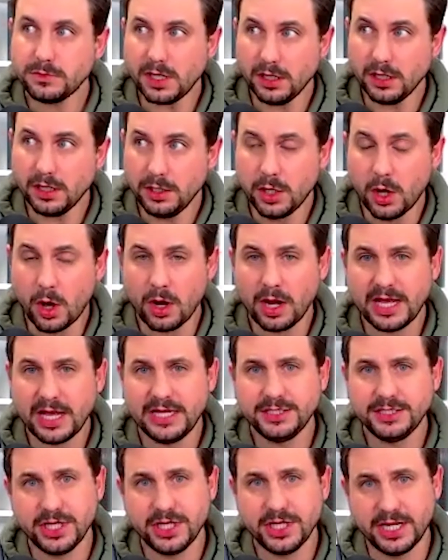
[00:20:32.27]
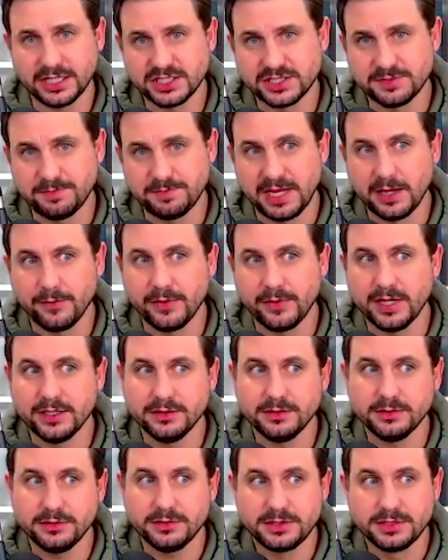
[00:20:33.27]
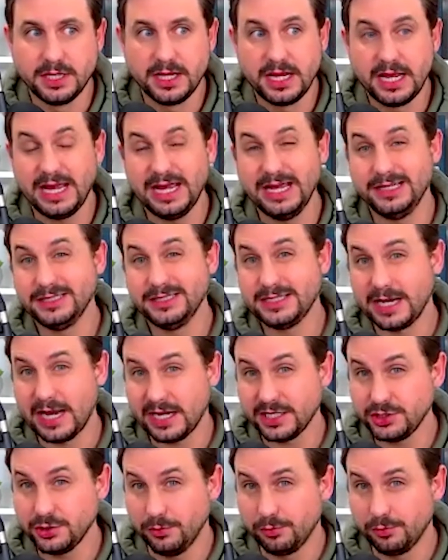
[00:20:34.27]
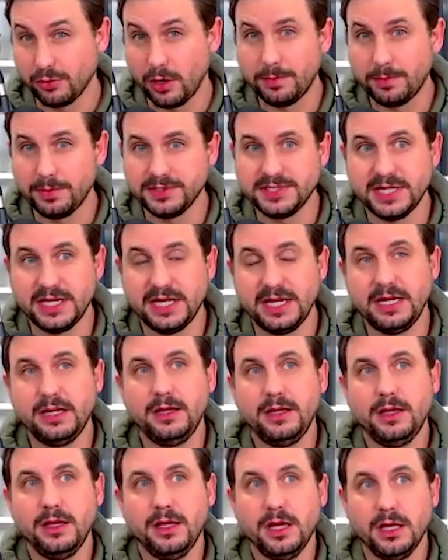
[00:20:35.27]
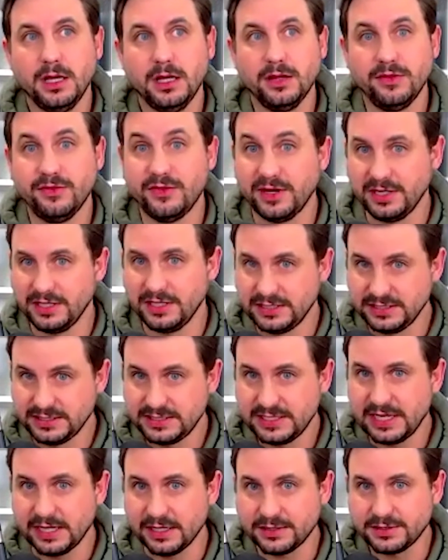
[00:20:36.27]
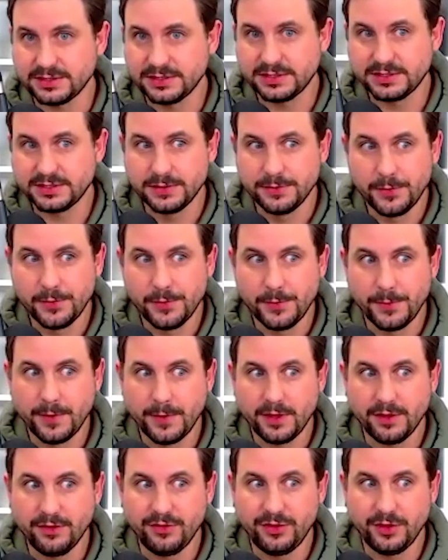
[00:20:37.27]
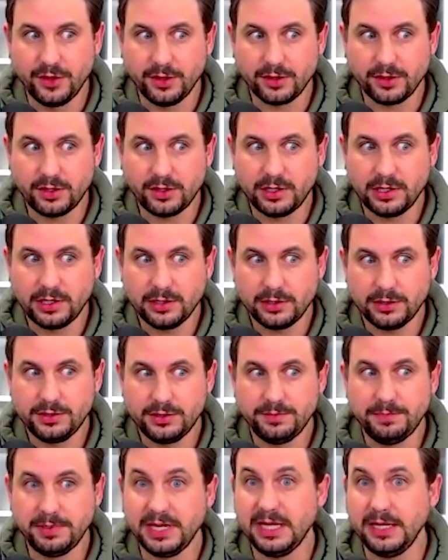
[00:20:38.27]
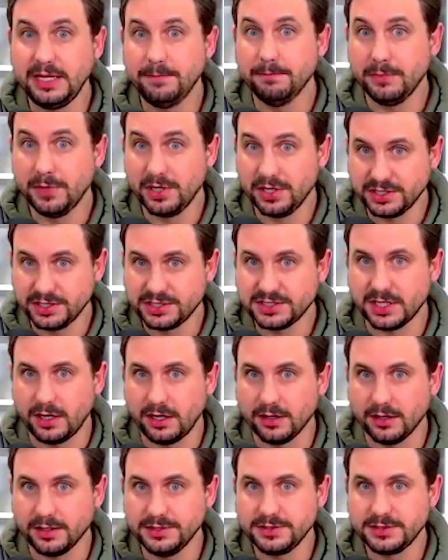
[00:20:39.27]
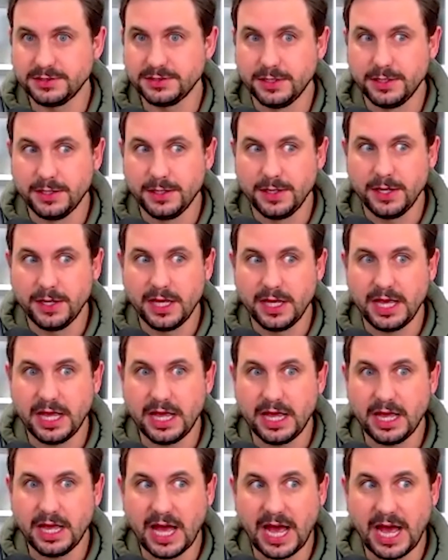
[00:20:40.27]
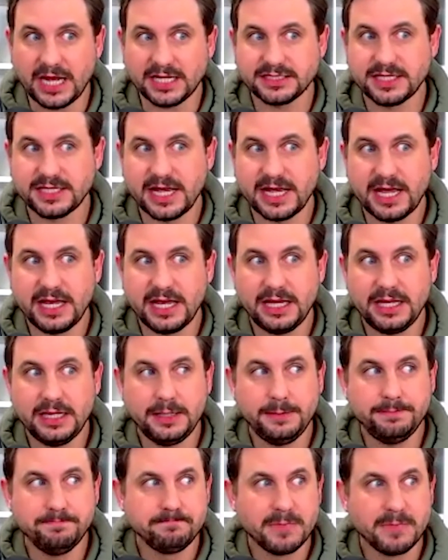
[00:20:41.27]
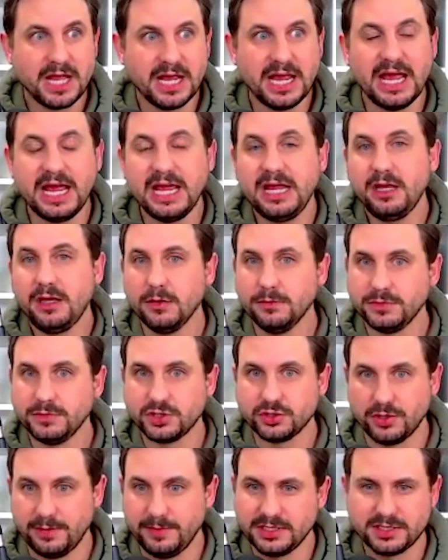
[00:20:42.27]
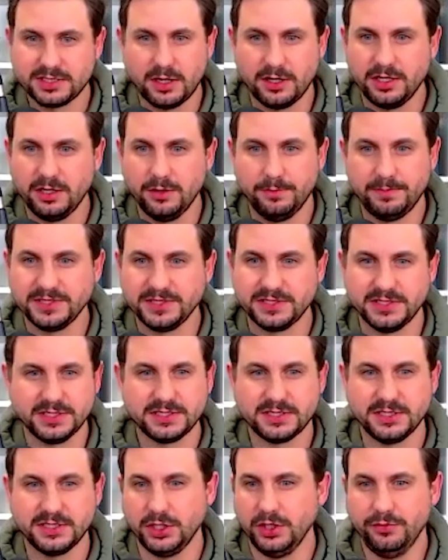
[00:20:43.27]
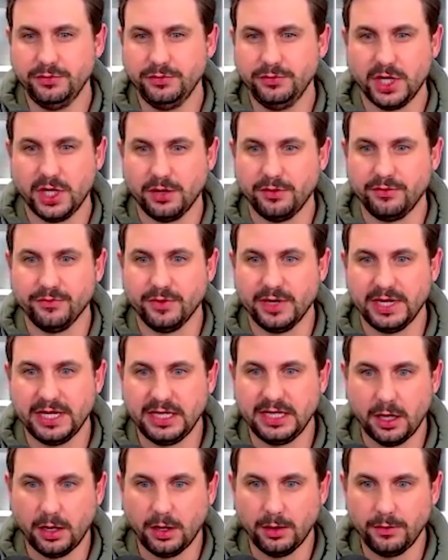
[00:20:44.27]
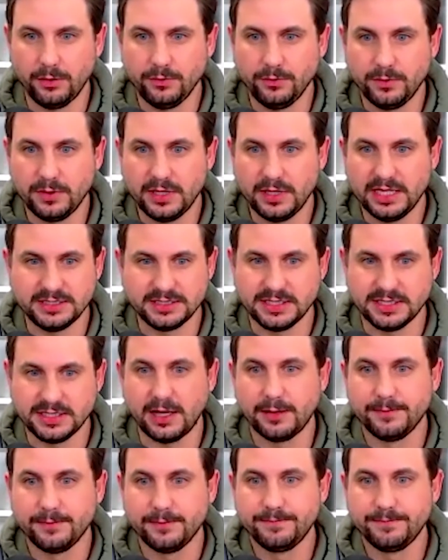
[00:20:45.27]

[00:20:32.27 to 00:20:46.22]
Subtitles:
knowledge, experience, intellectual property that exists that could be monetized as a income stream inside of your business that you don't really know is there.